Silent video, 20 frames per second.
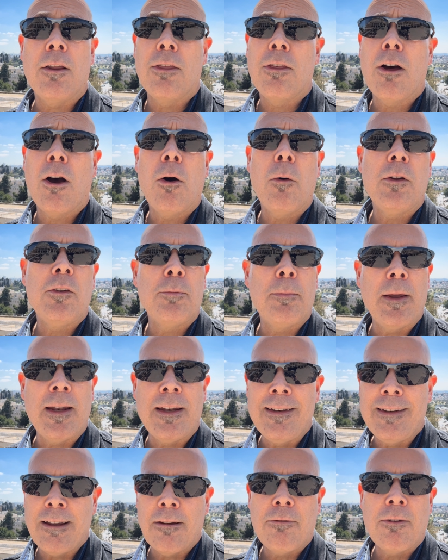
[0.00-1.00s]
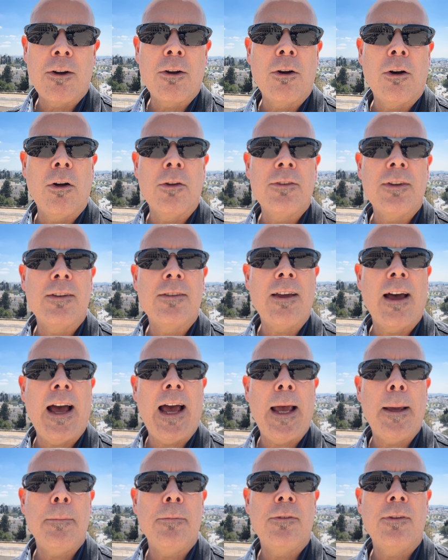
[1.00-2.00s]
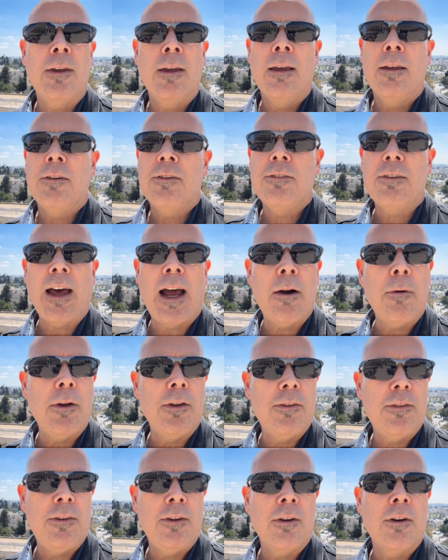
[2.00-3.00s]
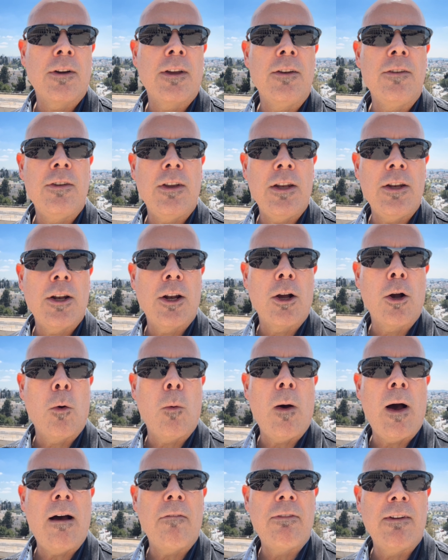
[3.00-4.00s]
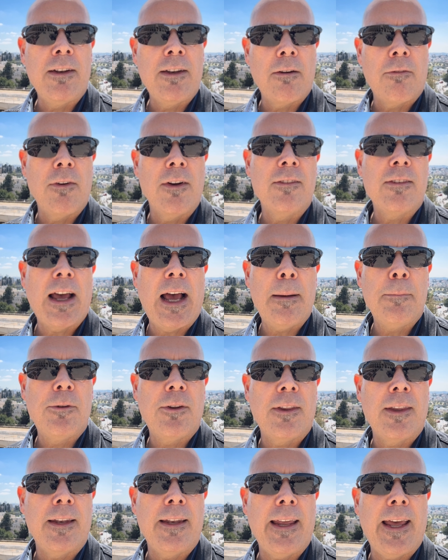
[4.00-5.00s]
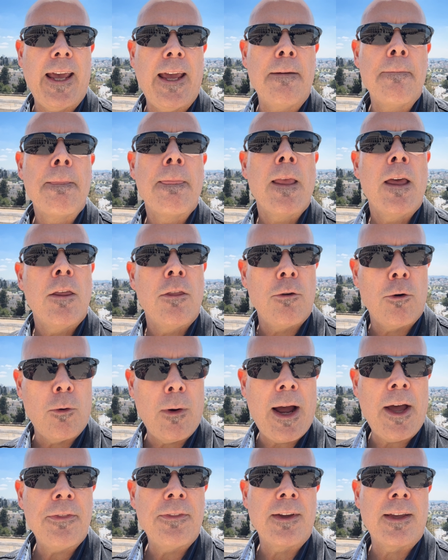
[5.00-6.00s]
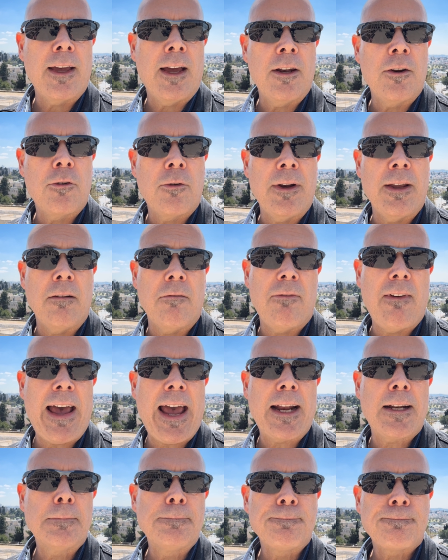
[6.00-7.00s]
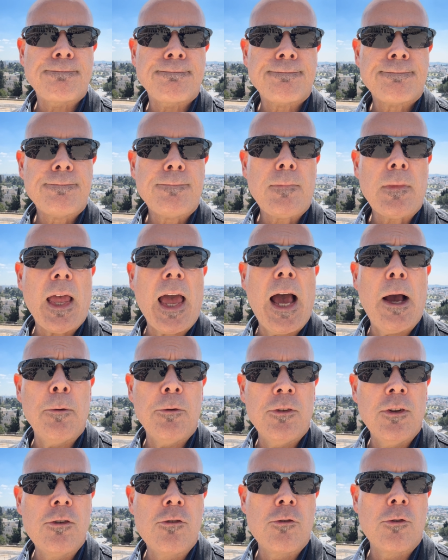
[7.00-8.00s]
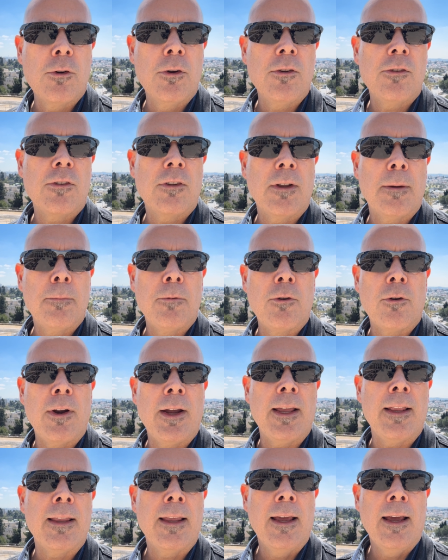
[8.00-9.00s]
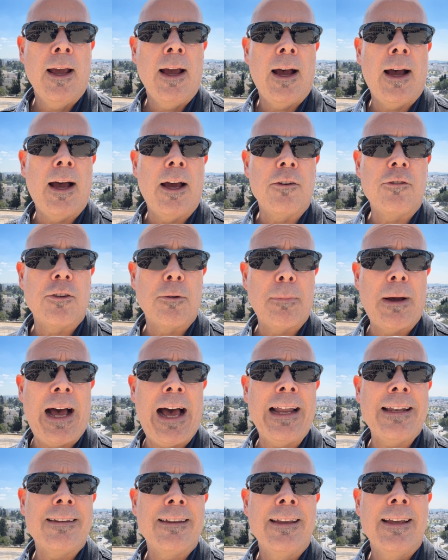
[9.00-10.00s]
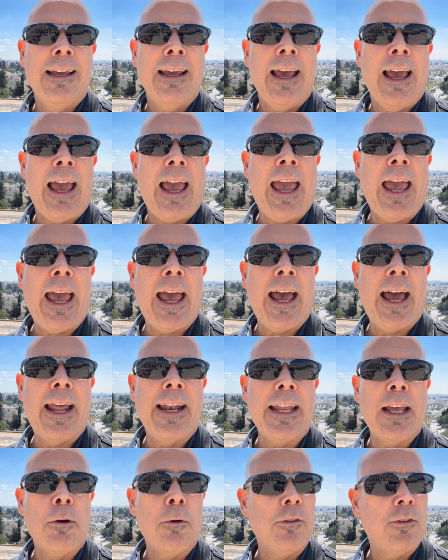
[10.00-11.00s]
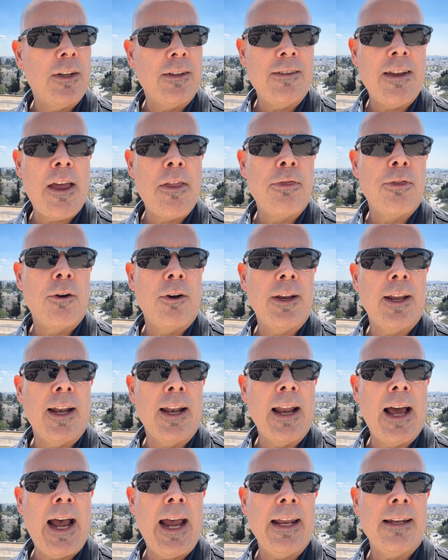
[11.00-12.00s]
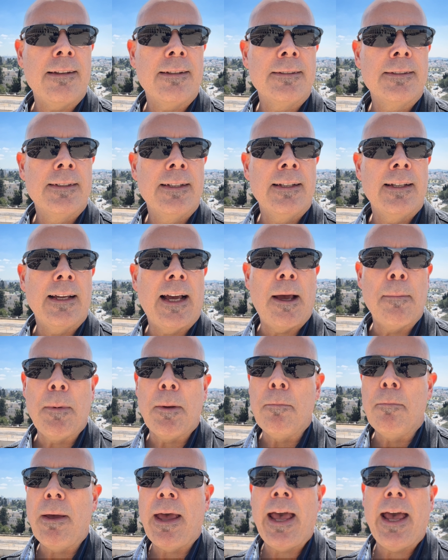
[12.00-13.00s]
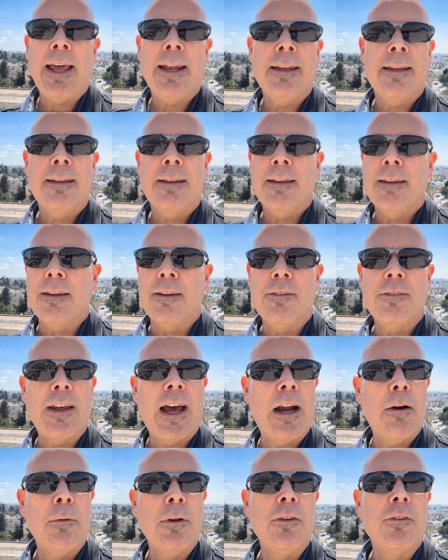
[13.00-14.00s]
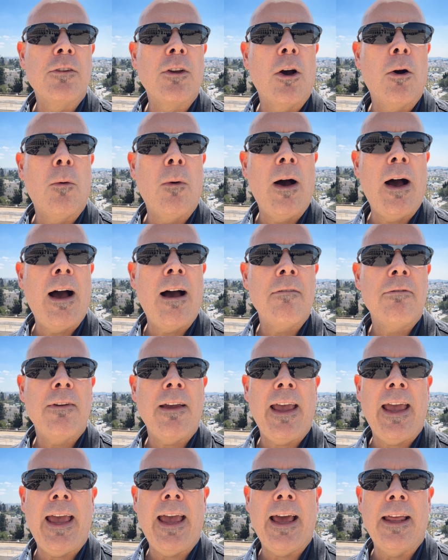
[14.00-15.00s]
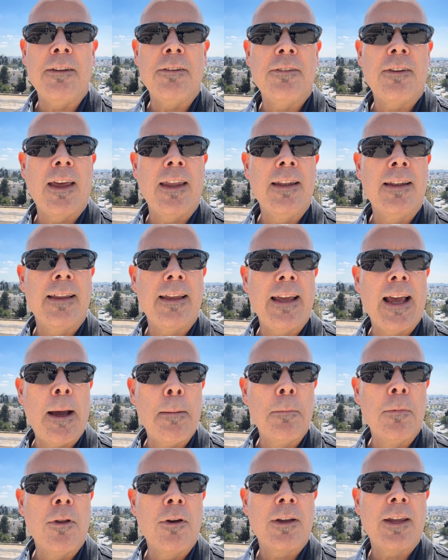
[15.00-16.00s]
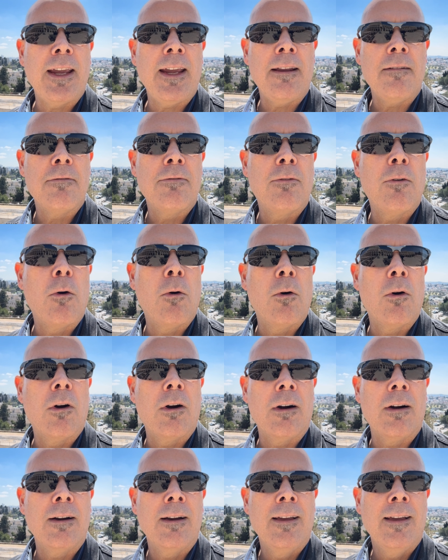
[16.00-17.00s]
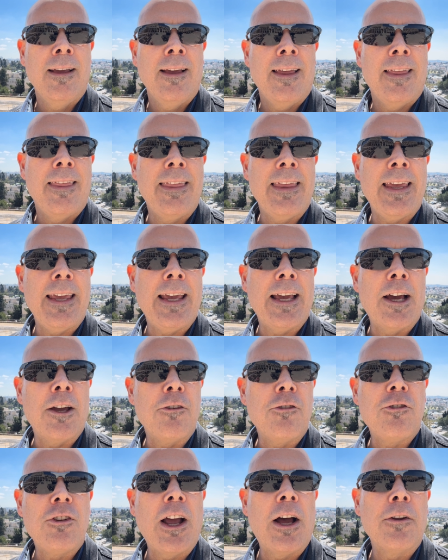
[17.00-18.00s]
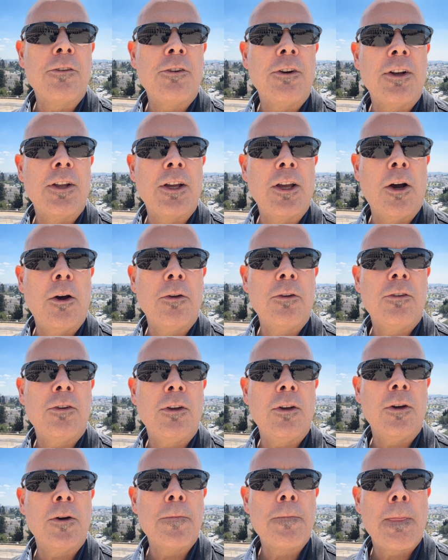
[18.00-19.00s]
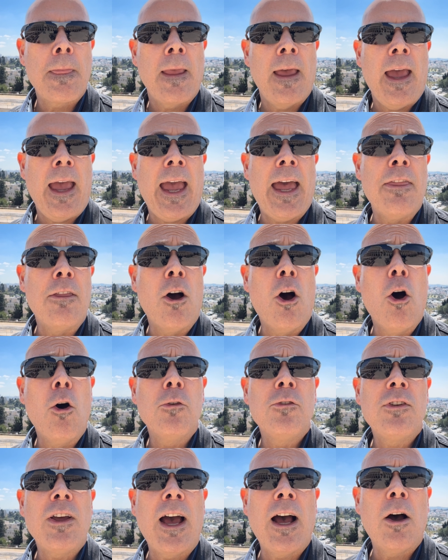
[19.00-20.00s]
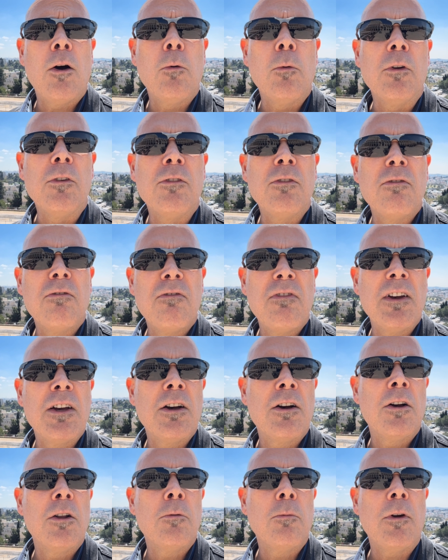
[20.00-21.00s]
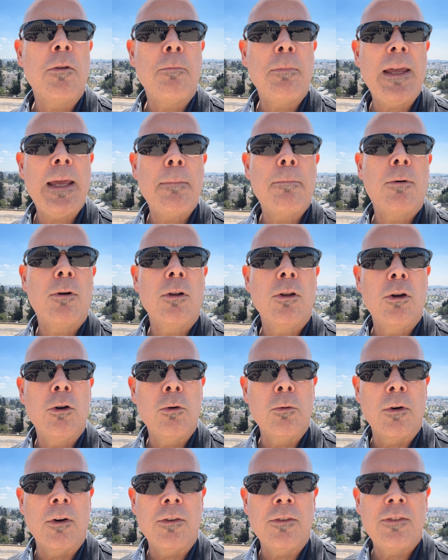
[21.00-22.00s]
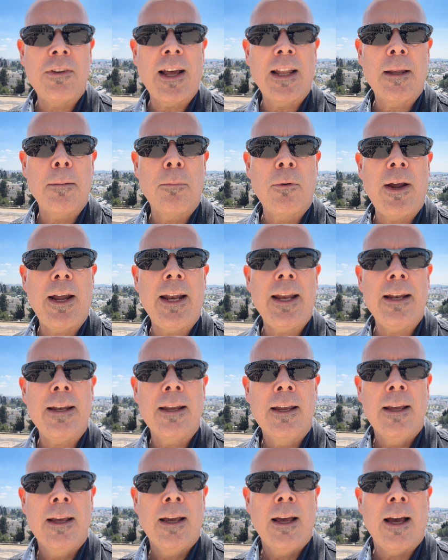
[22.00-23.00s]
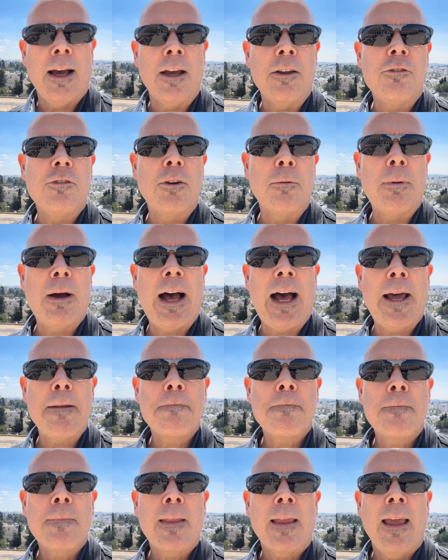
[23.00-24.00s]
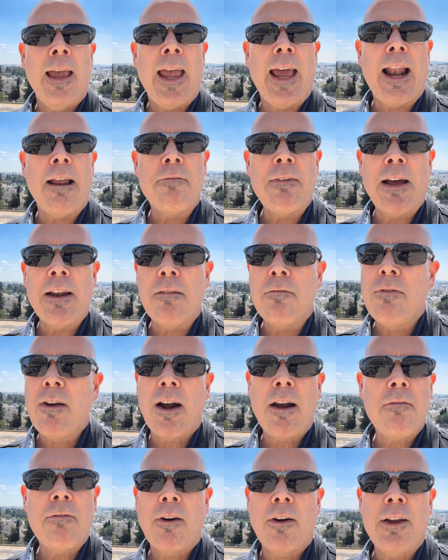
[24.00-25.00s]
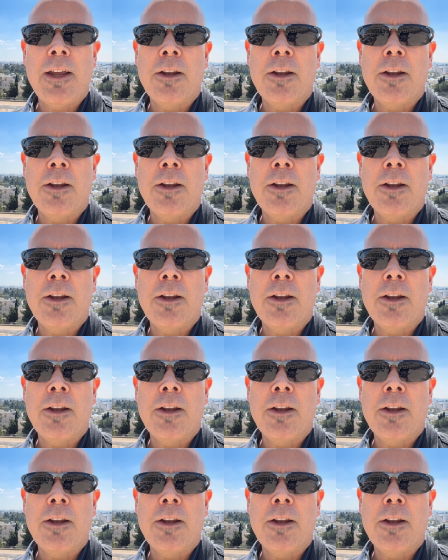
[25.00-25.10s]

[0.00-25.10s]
Though it's been difficult at times, sirens still continue to go off at different times of the day throughout the country. In fact, I was in Jerusalem during Shabbat, and it was at 10:30 at night. I'm in bed, the sirens go off, and suddenly I'm looking for the shelter to go to, and the hotel was filled with people who were celebrating Shabbat. And I found it very, very